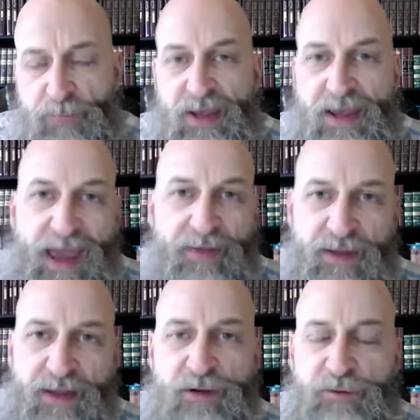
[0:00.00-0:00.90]
And then
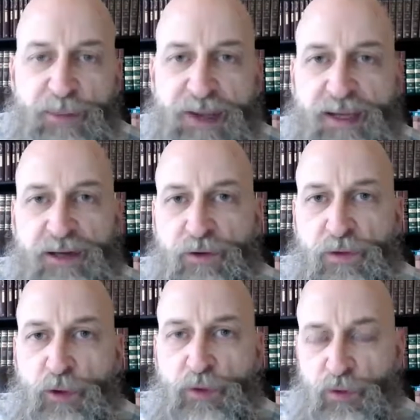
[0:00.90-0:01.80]
he's speaking to
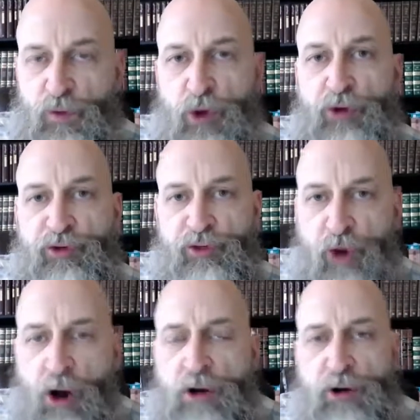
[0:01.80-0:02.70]
those who are
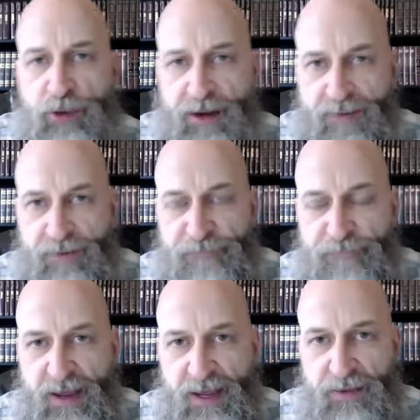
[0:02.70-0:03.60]
stronger in the
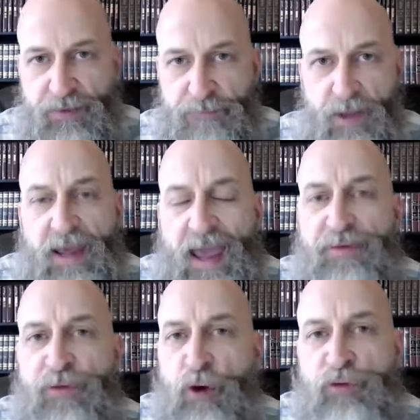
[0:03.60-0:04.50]
faith and
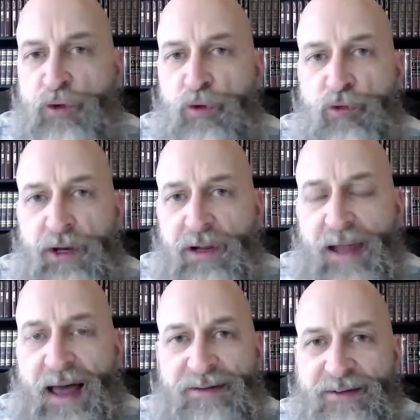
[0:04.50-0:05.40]
those who
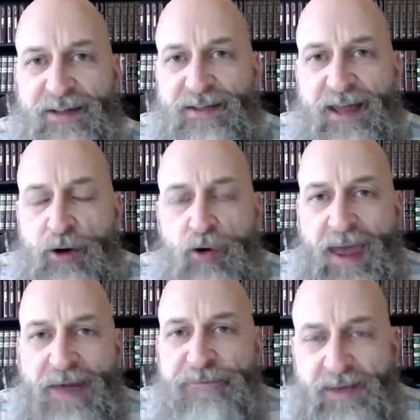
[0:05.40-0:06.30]
realize that they don't have
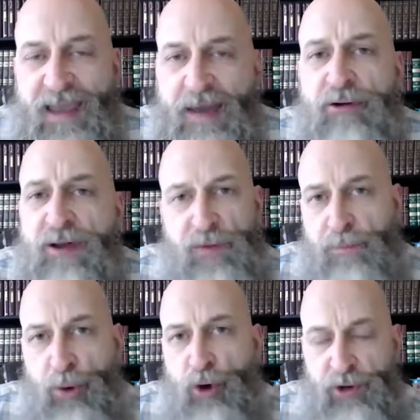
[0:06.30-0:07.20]
to carry the
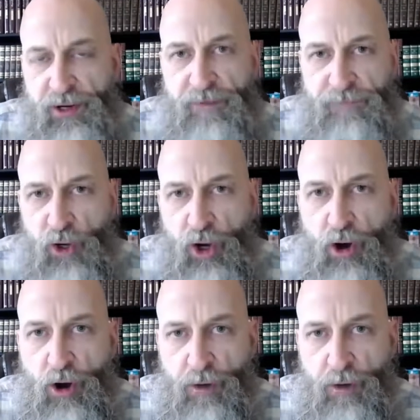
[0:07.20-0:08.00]
burden of the law.